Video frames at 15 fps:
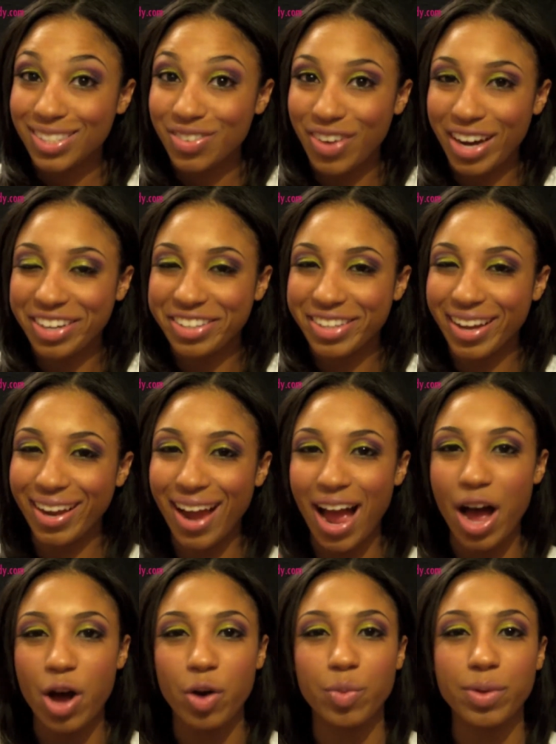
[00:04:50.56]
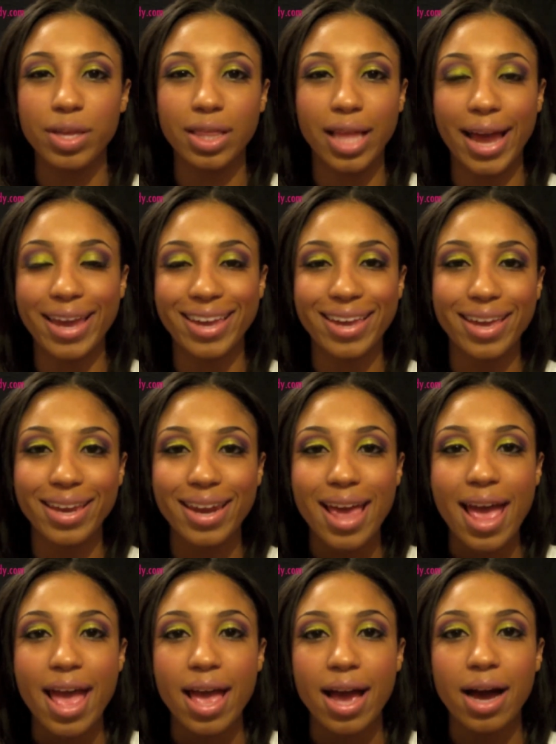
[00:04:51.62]
it's final look. I hope you like it.
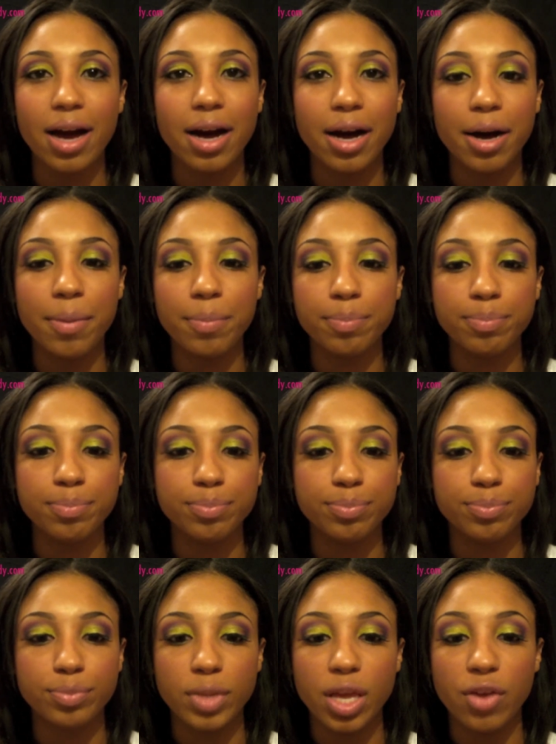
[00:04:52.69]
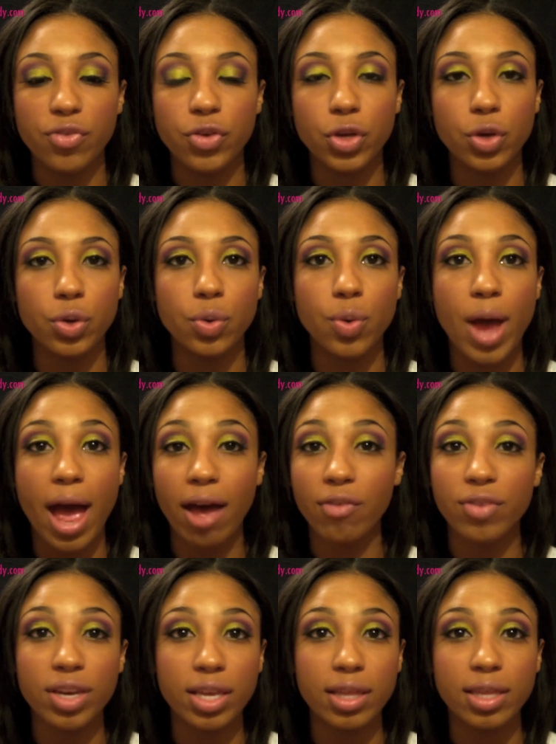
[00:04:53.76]
um If you
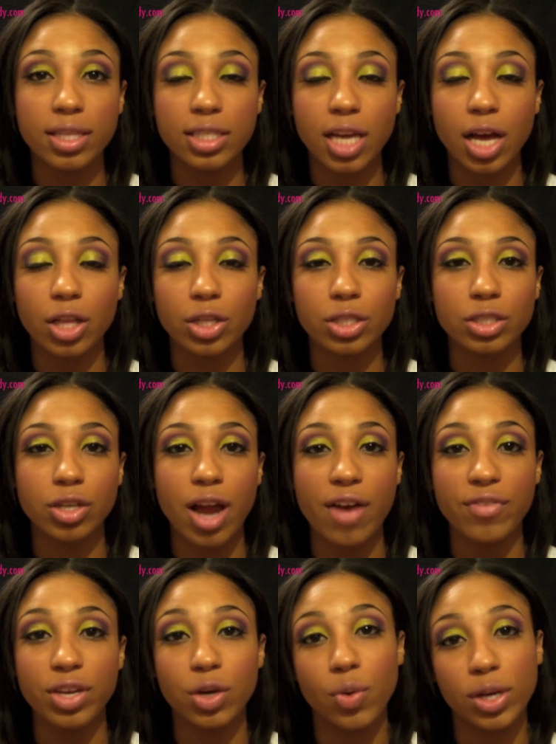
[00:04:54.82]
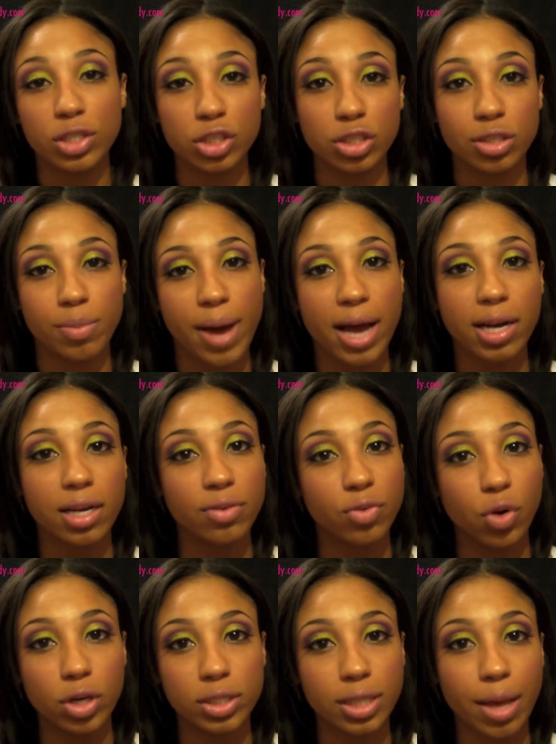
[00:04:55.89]
have any of these colors or have any questions about it, of
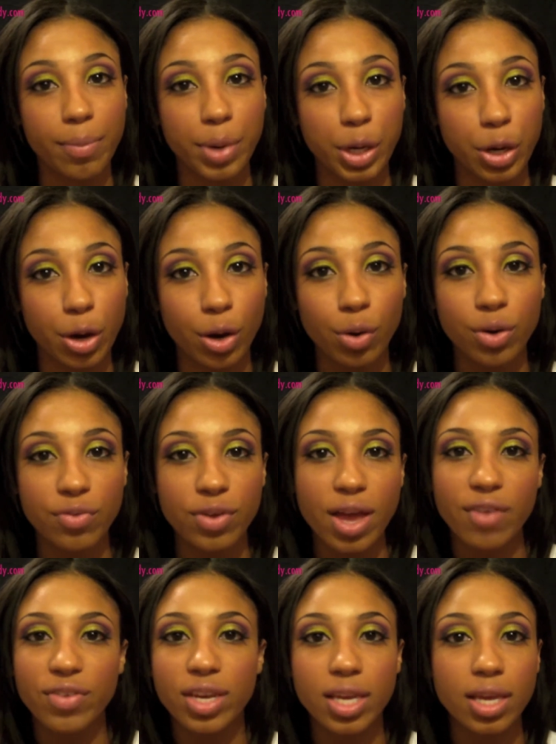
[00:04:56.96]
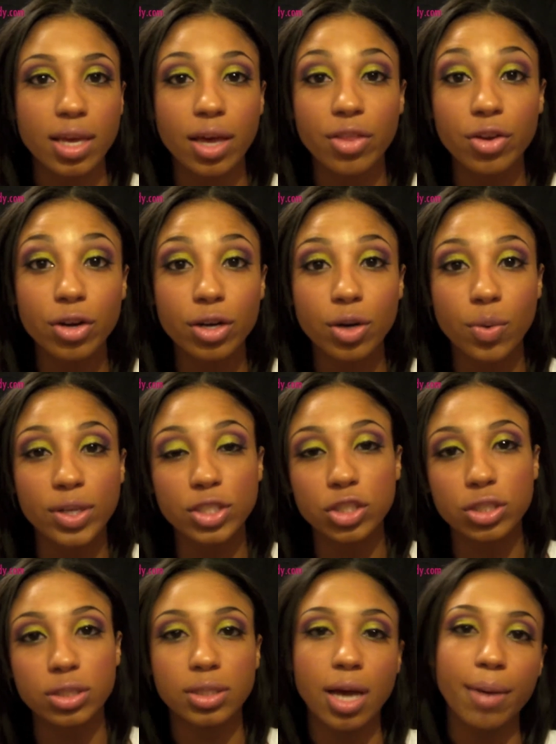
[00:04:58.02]
course let me know. If you have any other
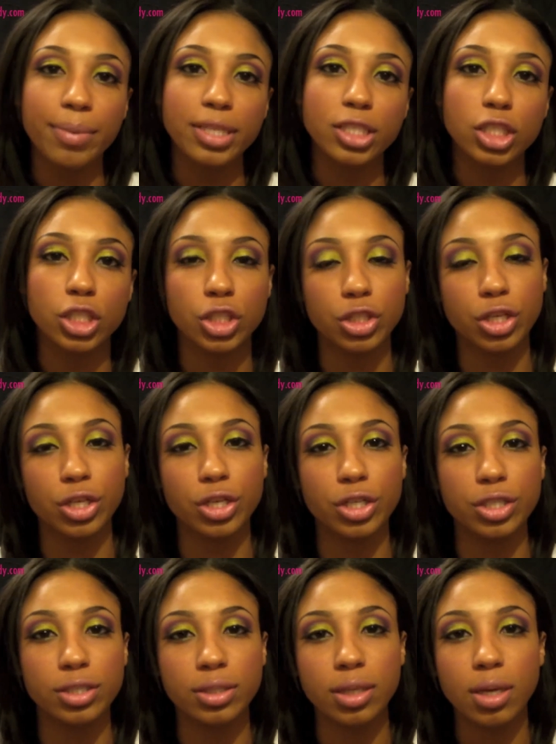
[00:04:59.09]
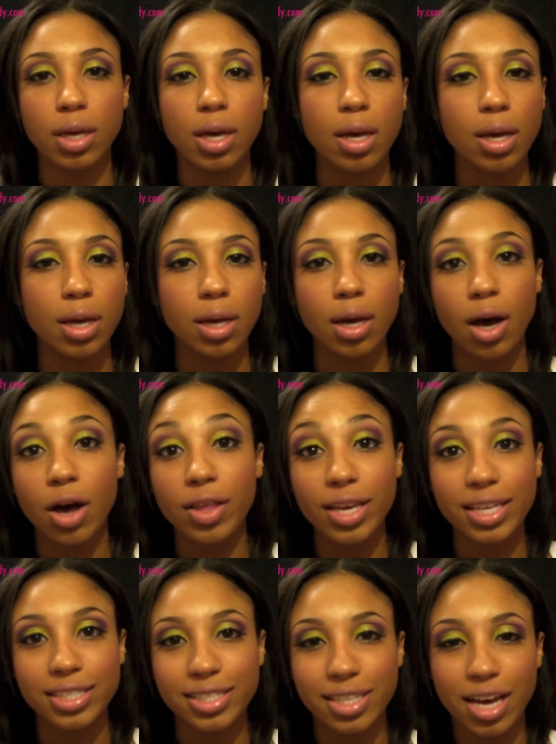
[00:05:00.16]
questions, comments, concerns, all that
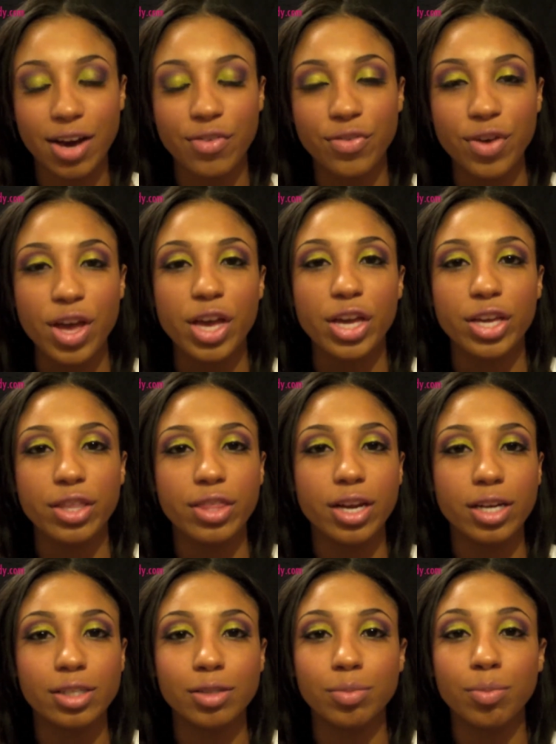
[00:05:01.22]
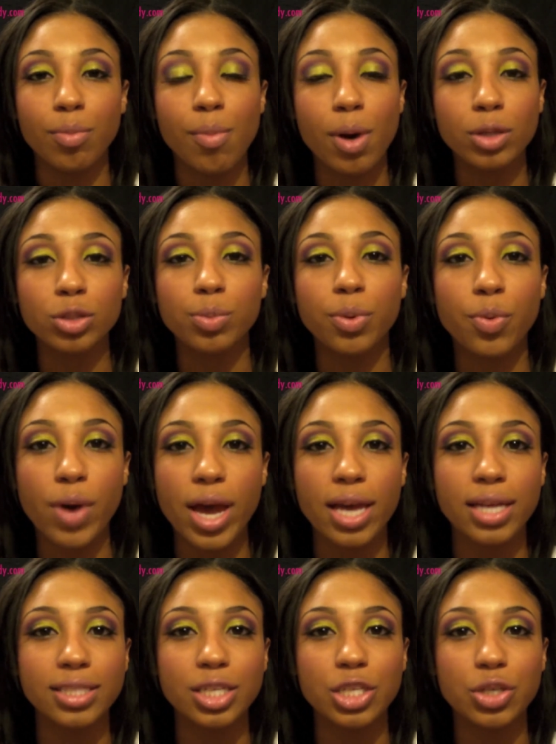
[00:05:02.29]
good stuff, there's multiple
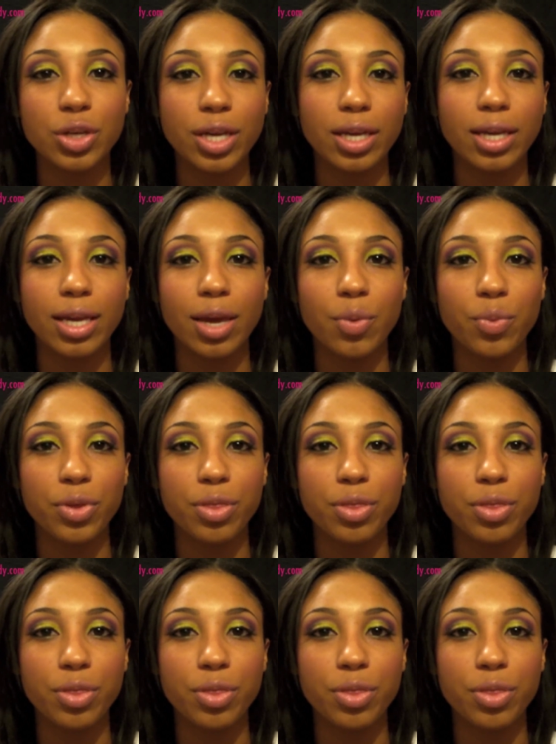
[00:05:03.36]
ways that you can get